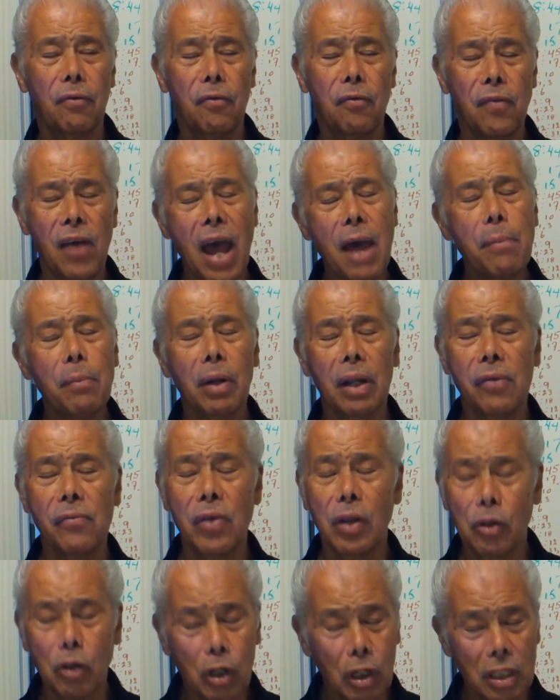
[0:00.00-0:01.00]
family
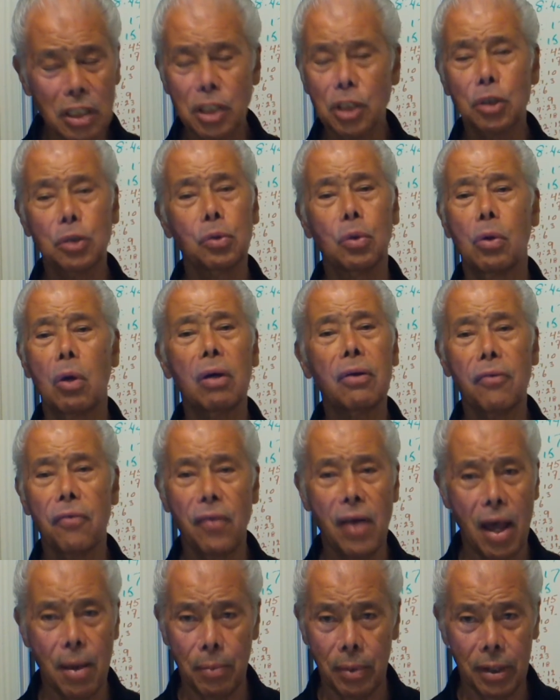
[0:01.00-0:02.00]
will not listen to another
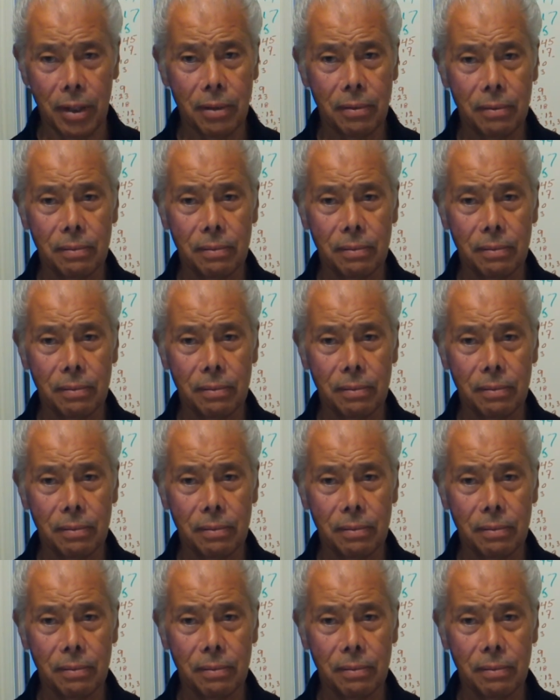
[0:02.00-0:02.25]
family,